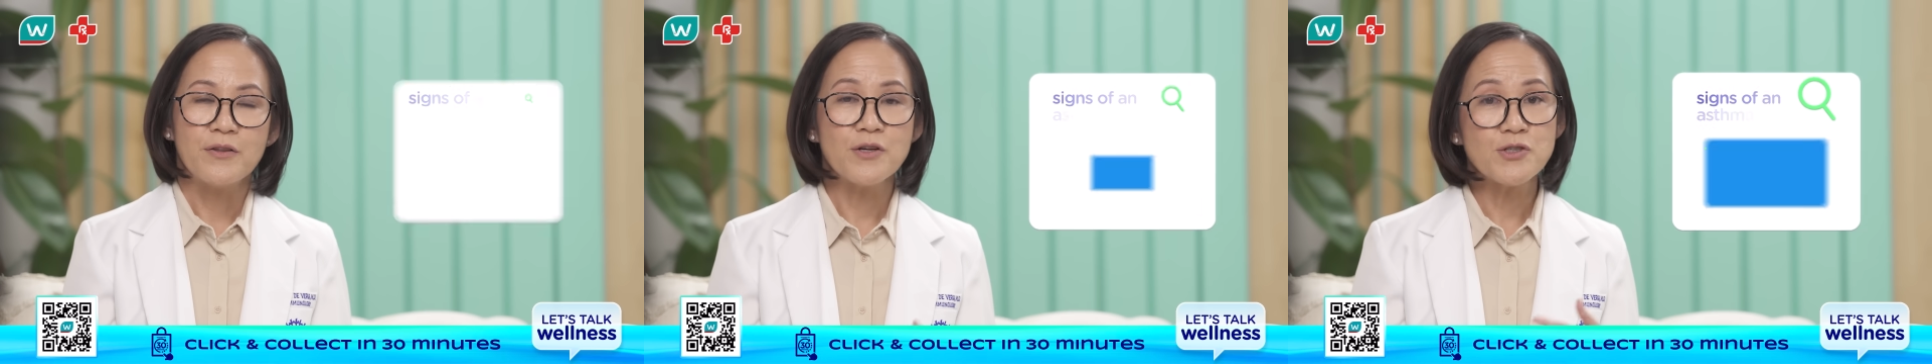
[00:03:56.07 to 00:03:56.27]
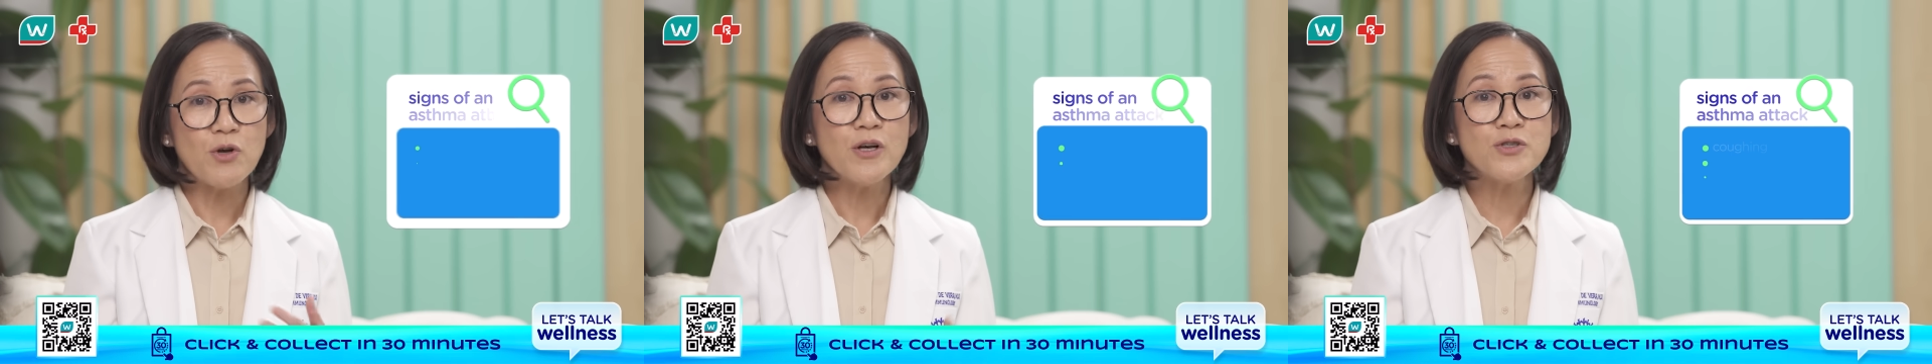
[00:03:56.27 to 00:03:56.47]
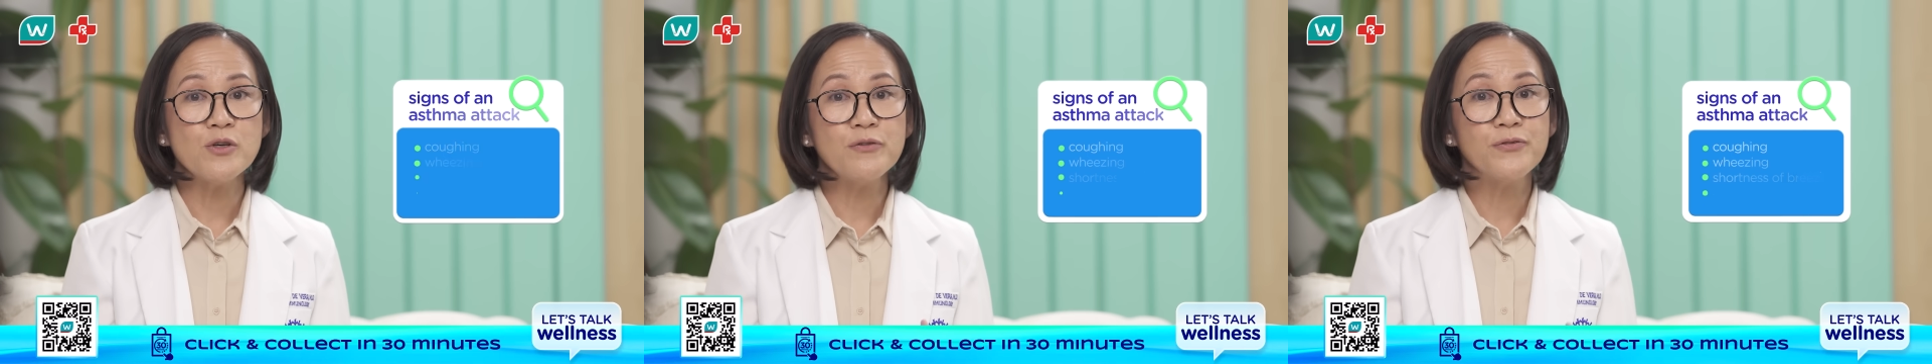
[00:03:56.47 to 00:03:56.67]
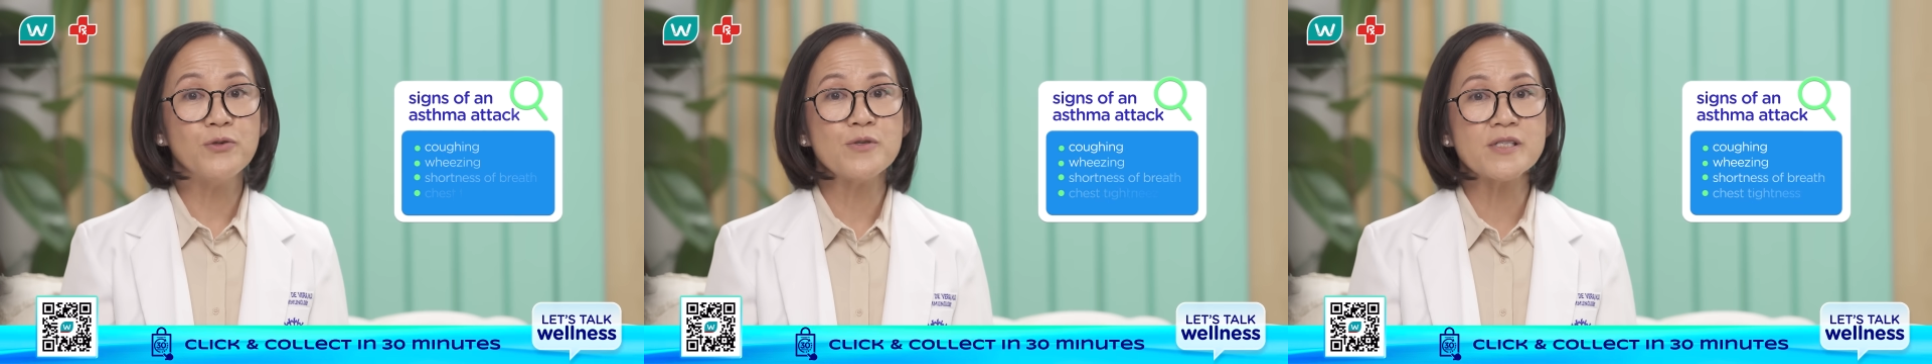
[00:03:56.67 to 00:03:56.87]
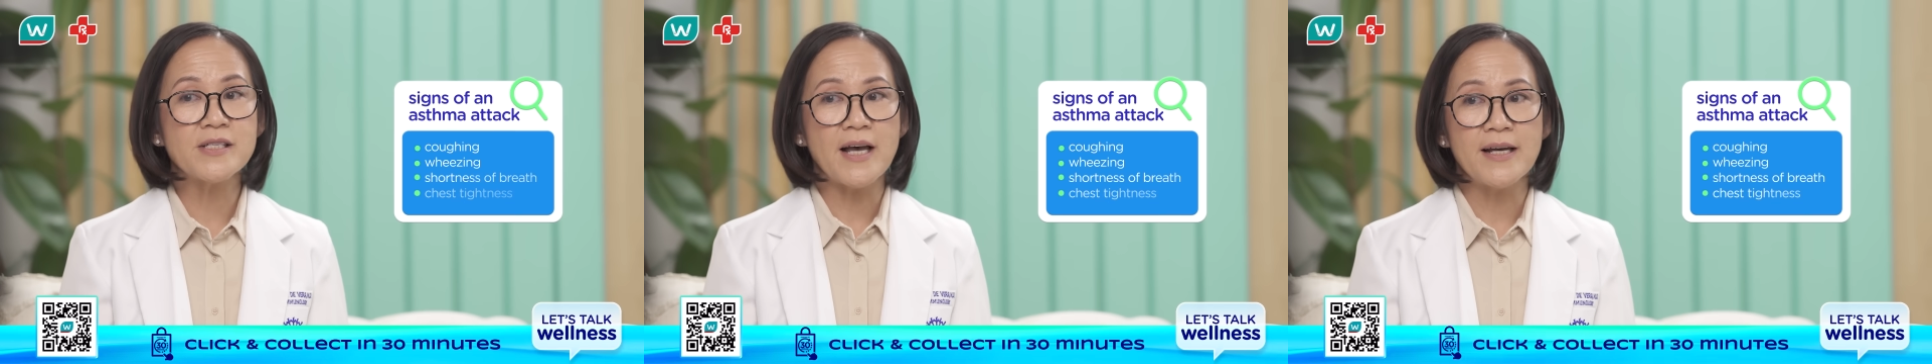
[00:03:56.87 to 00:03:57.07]
There's also a few
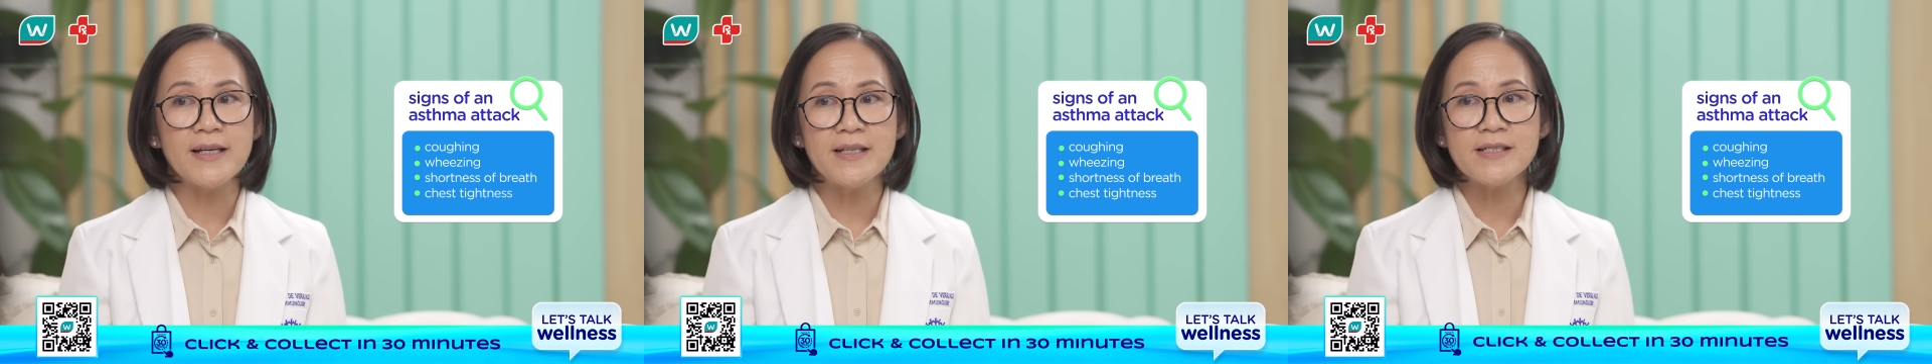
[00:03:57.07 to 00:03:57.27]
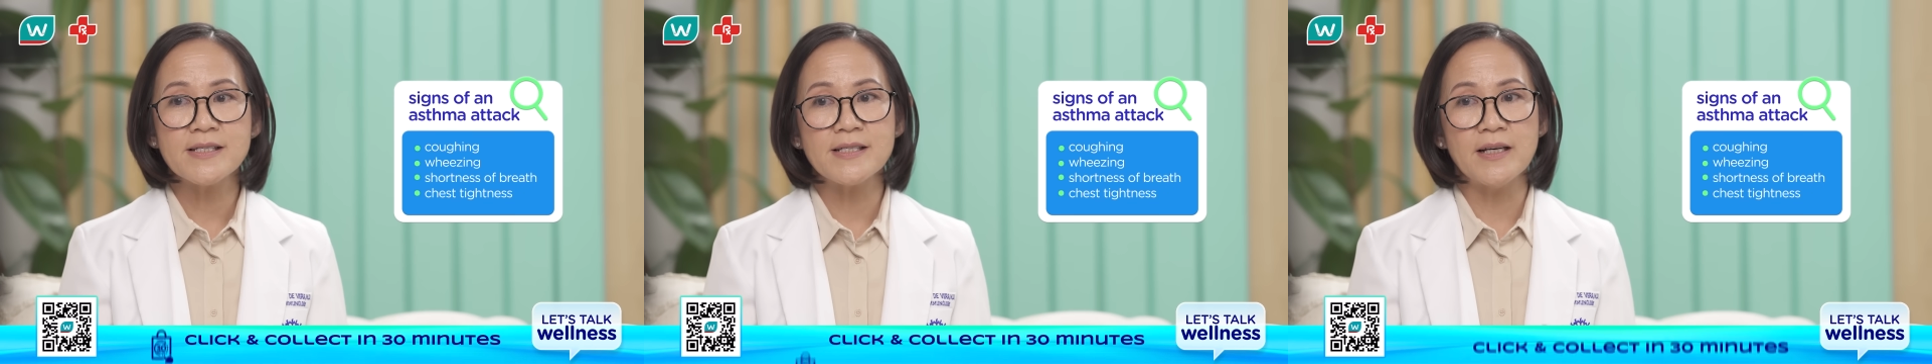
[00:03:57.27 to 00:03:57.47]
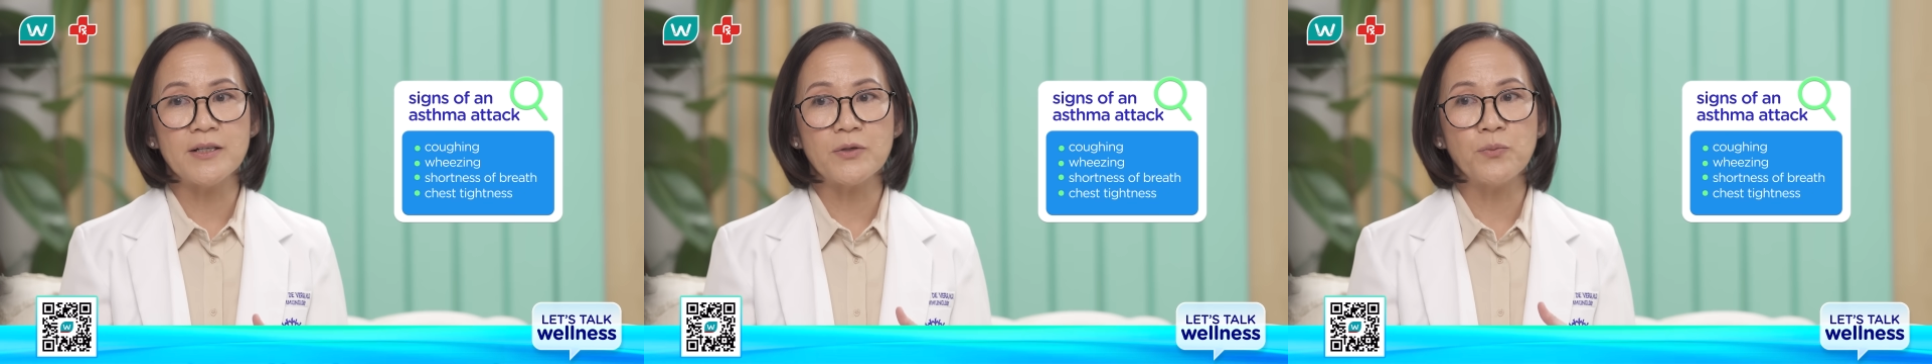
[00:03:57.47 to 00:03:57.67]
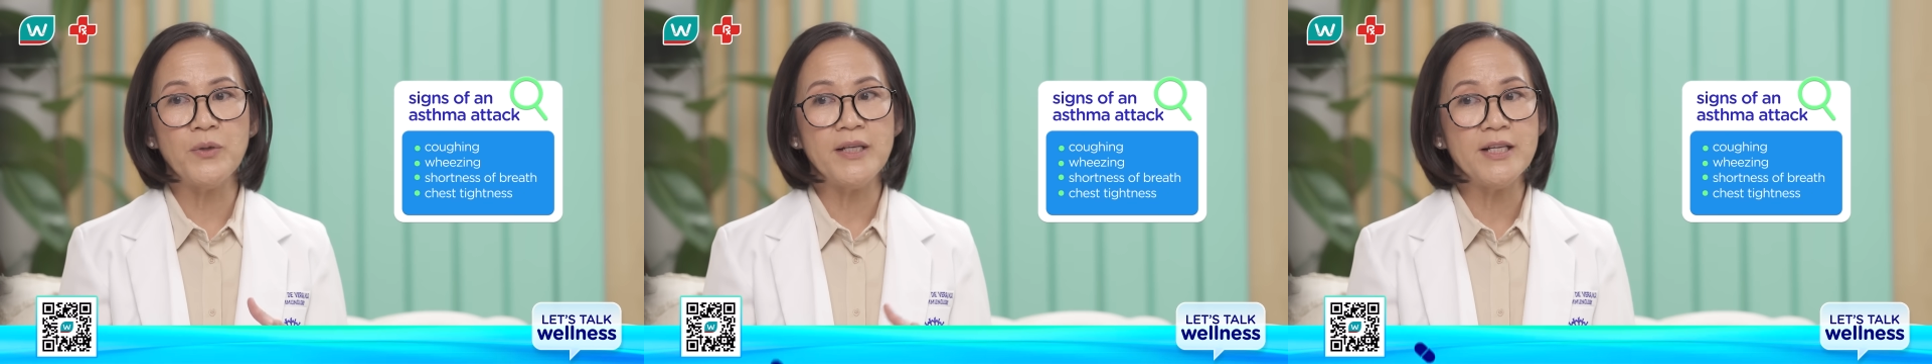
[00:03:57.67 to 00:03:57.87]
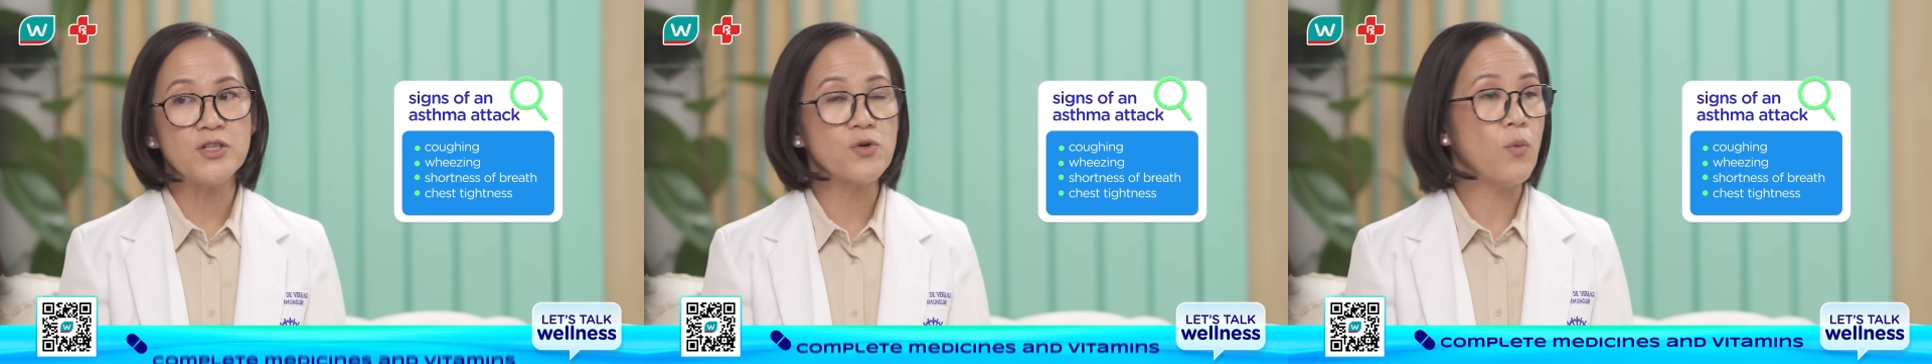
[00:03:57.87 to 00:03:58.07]
signs that we
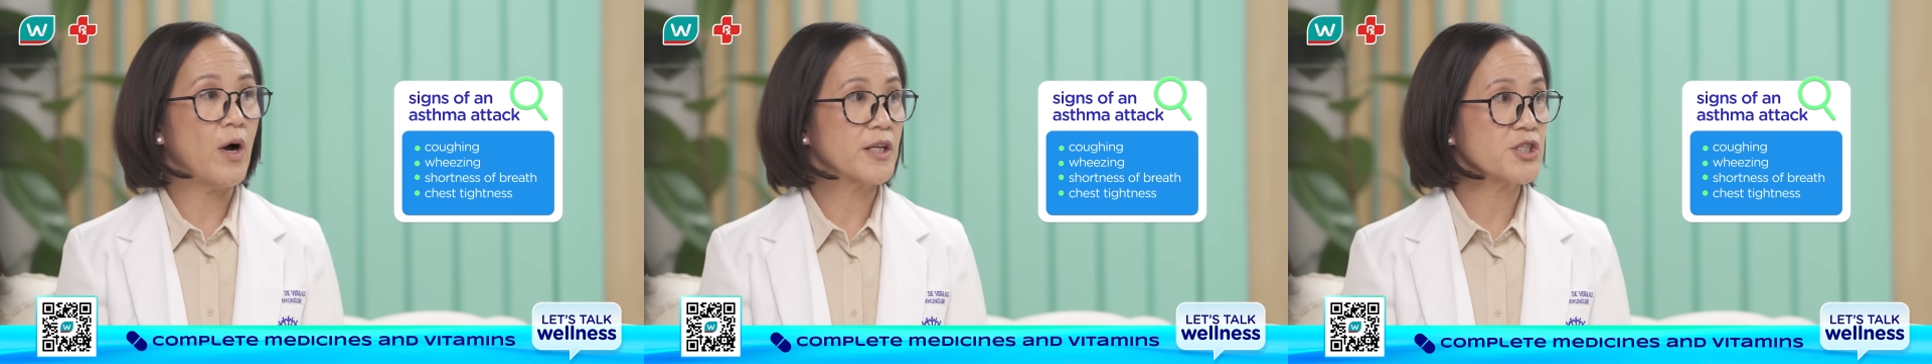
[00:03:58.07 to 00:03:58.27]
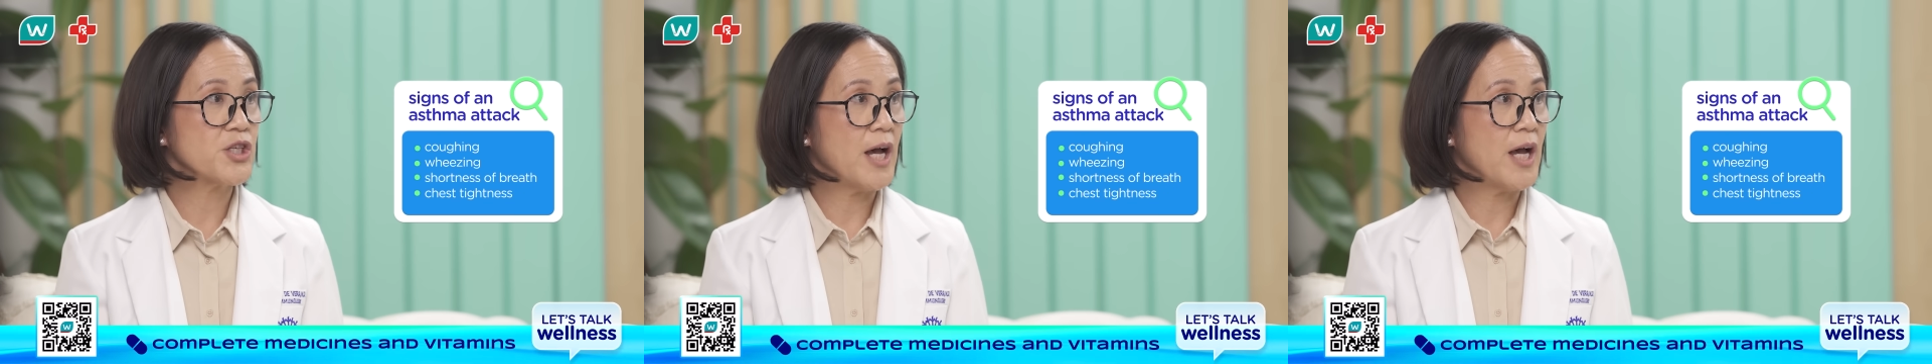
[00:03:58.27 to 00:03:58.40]
need to watch